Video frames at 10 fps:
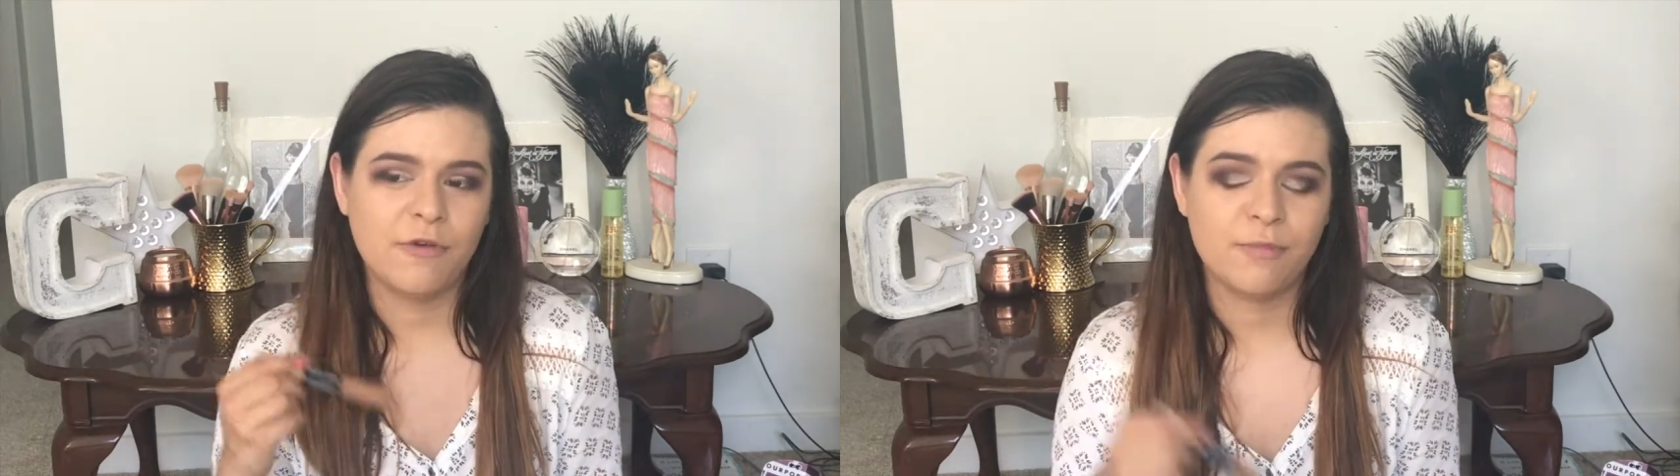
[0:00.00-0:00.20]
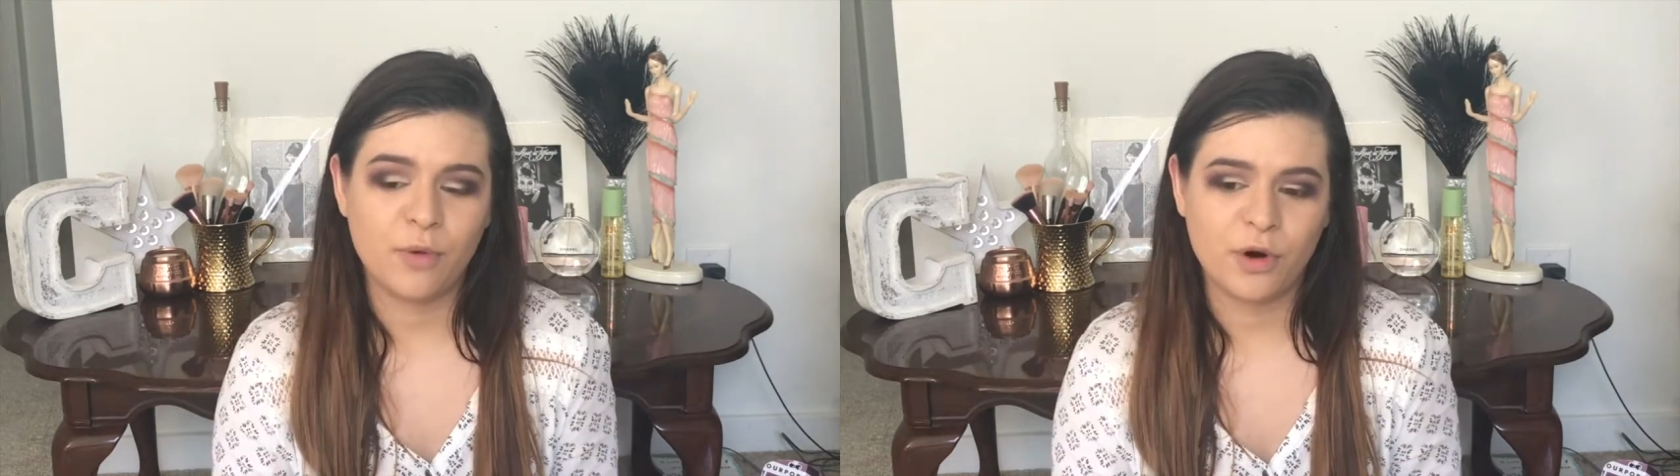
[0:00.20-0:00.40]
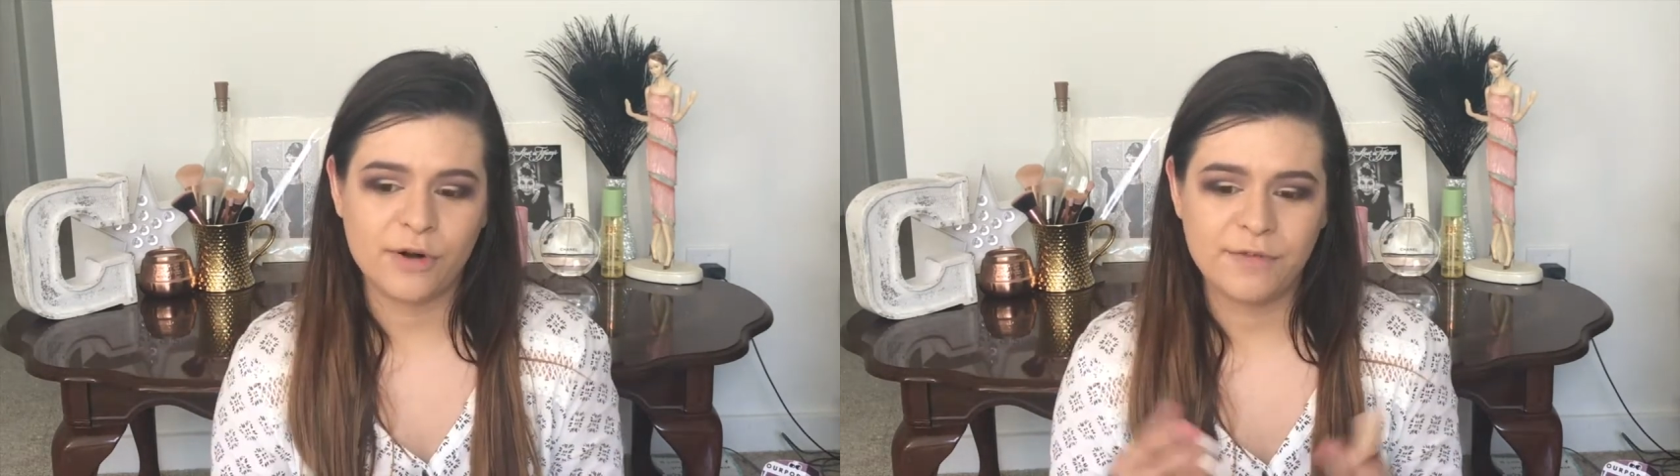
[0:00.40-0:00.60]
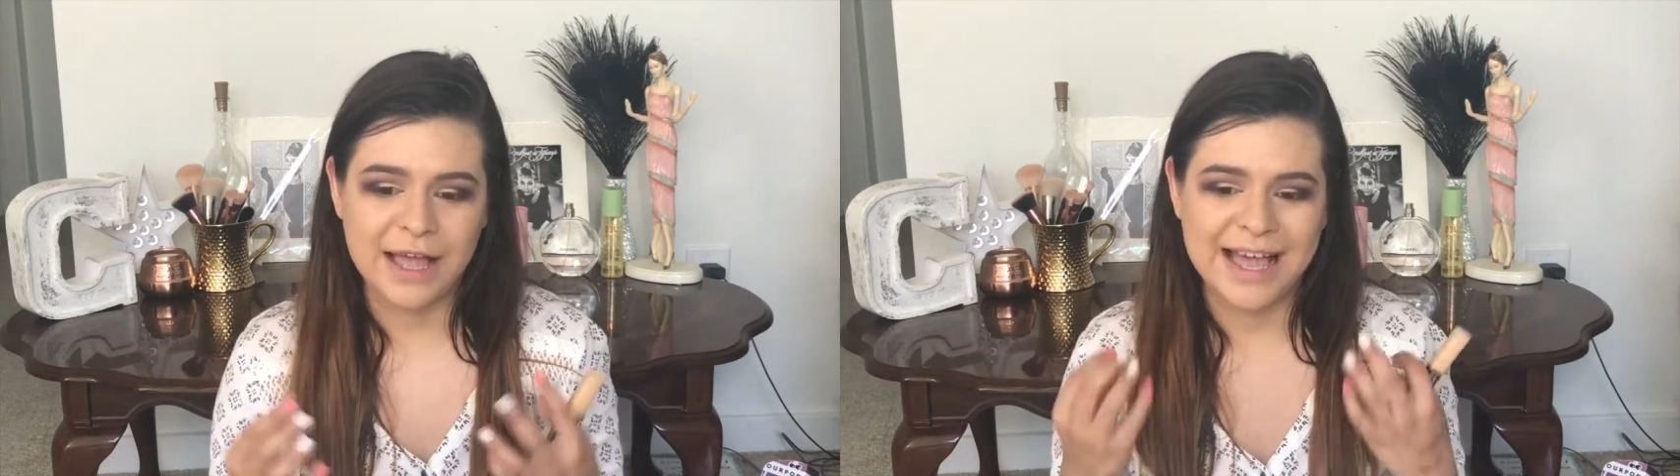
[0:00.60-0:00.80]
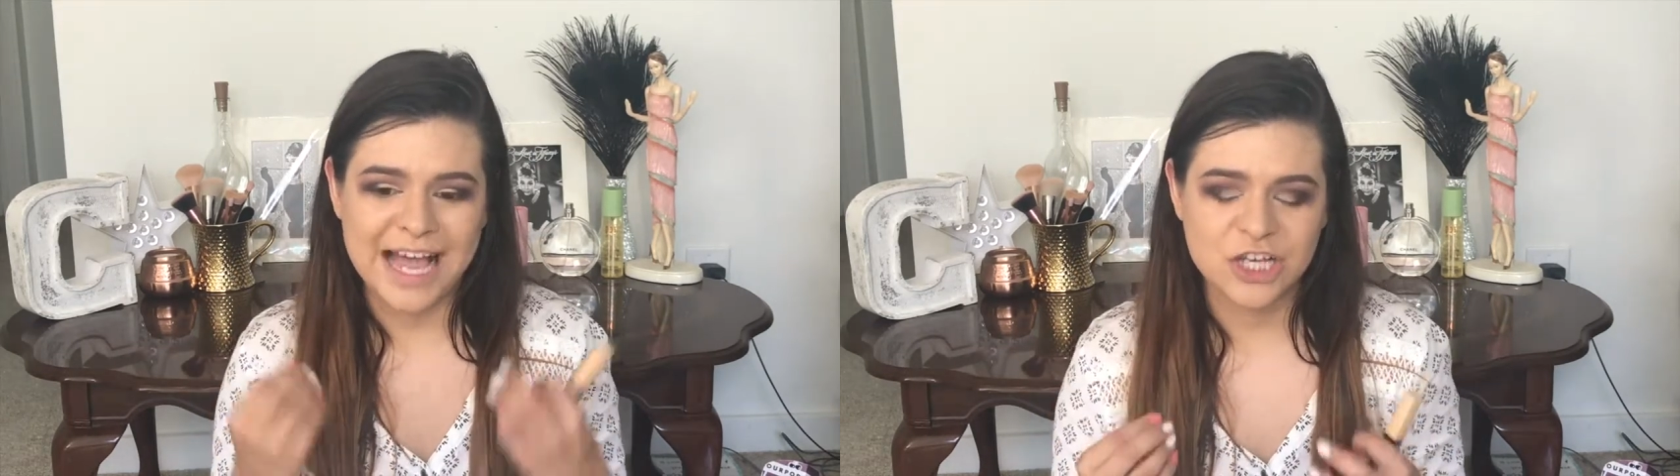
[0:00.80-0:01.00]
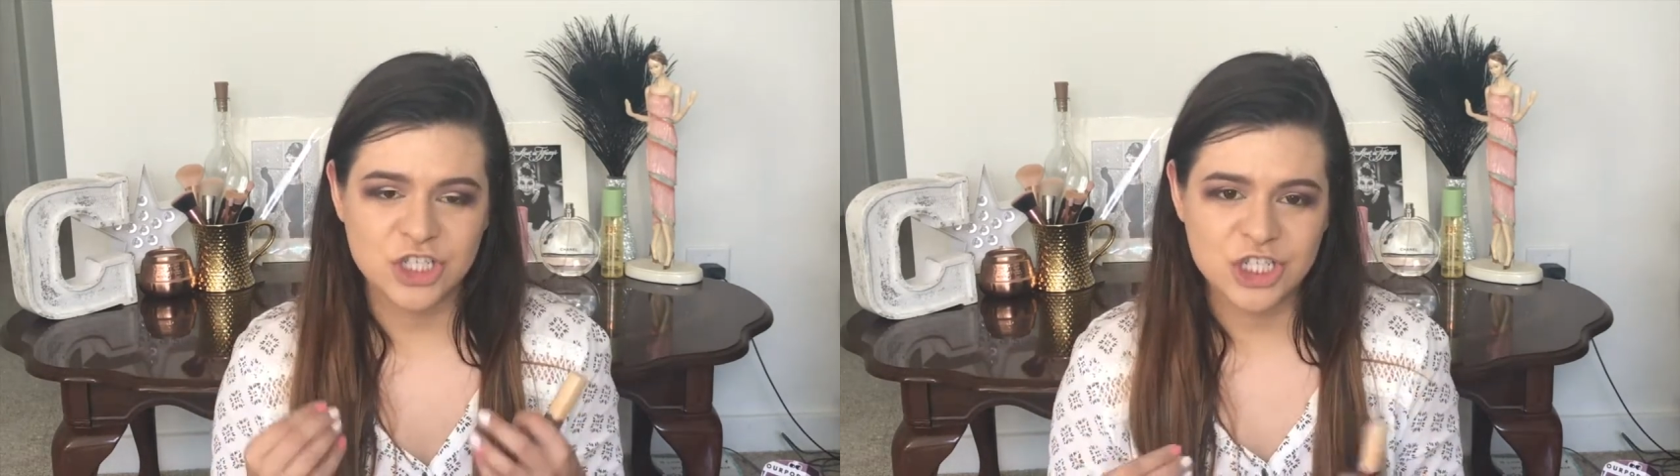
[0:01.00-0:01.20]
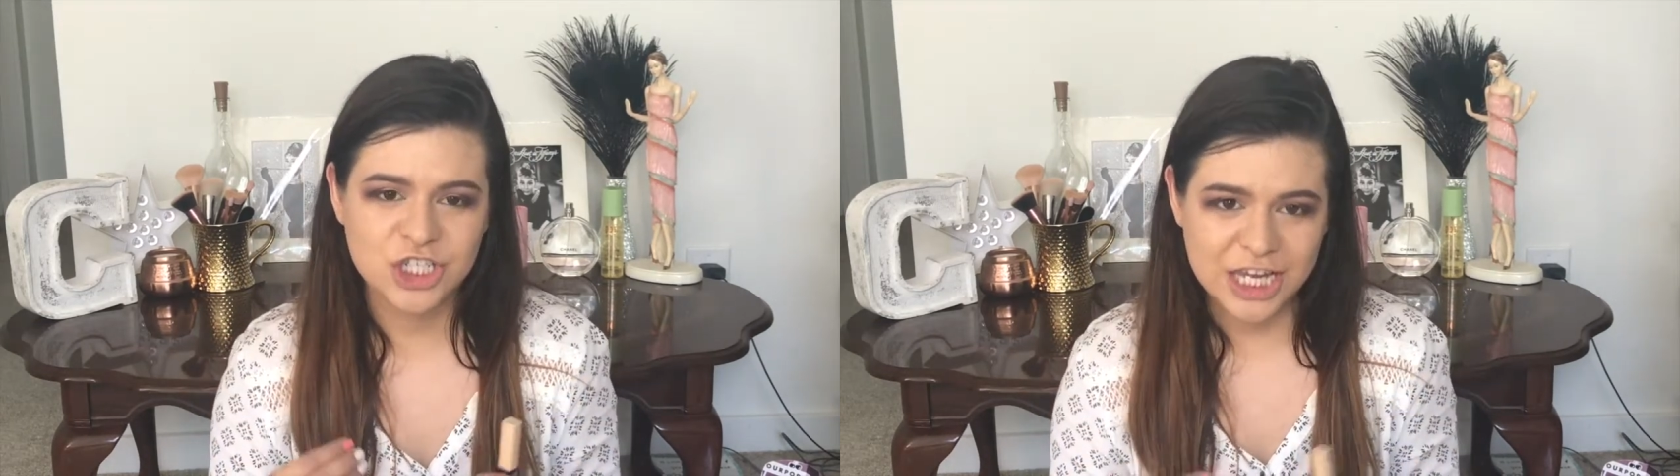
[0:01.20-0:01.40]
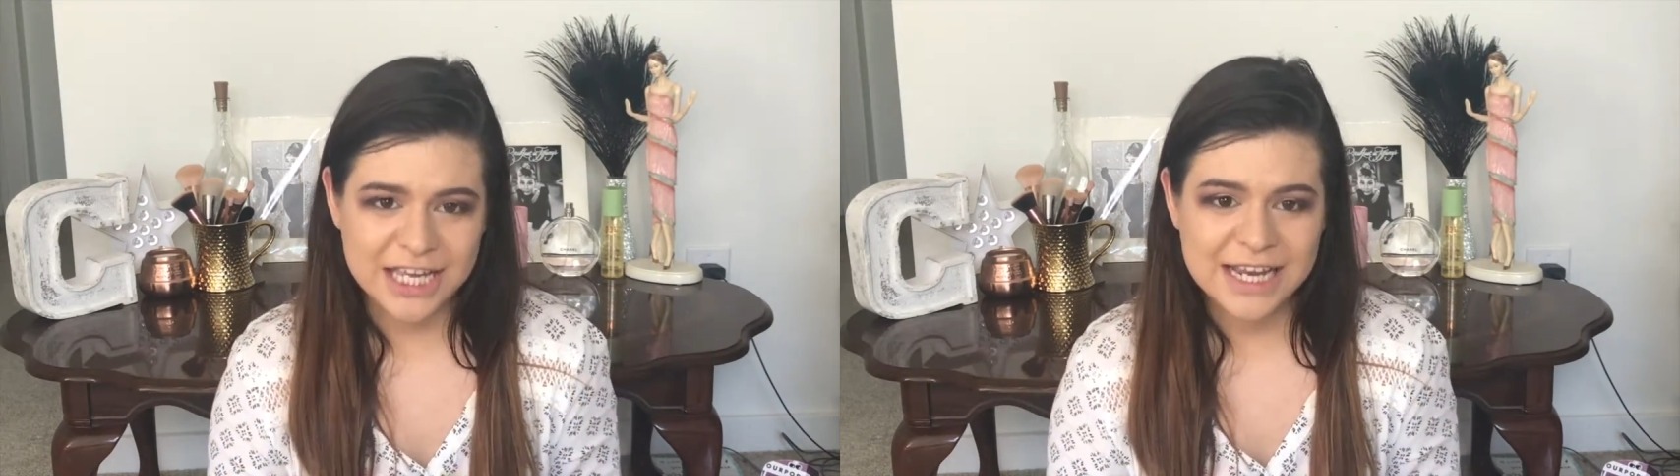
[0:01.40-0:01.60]
of more of an ashy
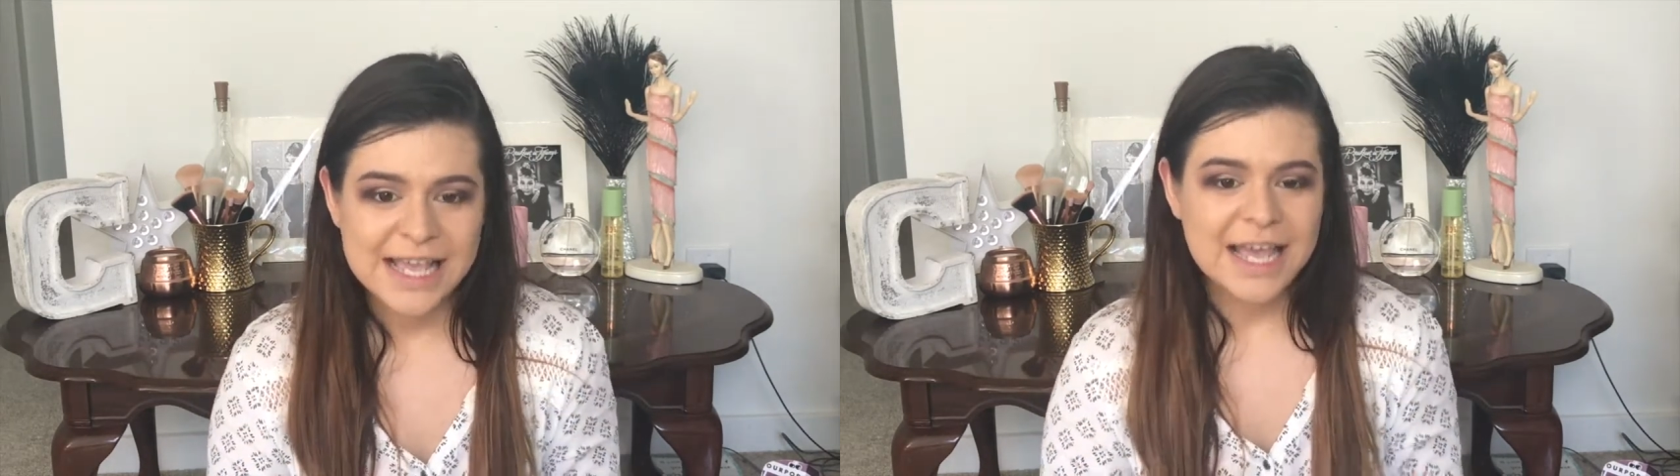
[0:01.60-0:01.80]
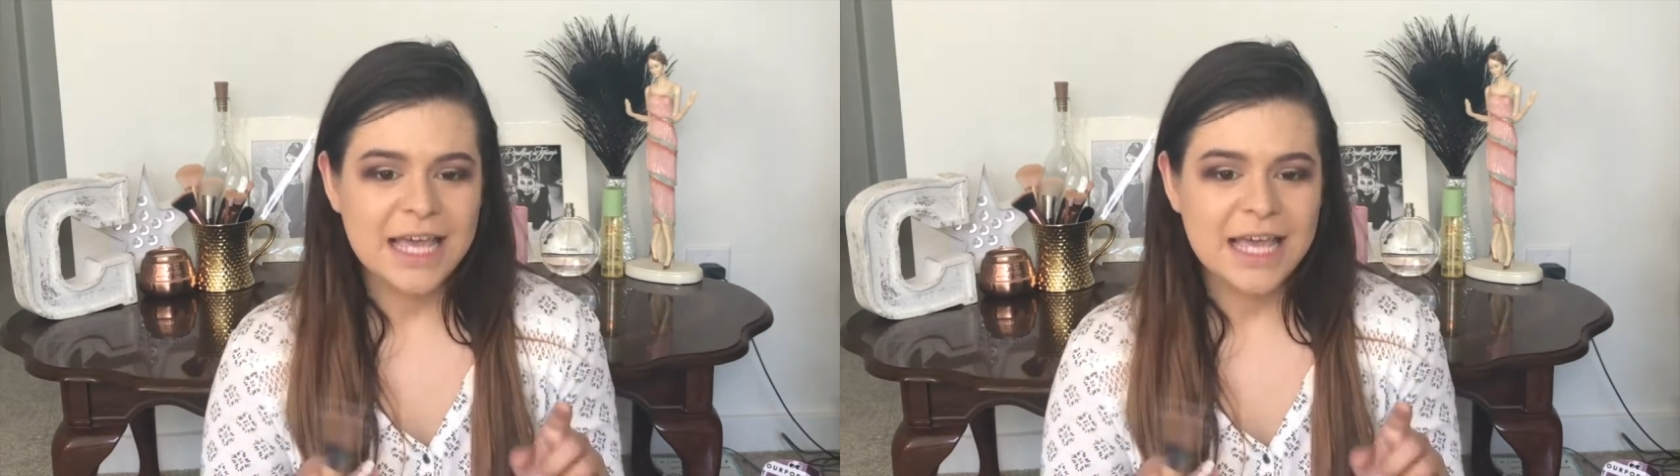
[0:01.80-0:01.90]
shade.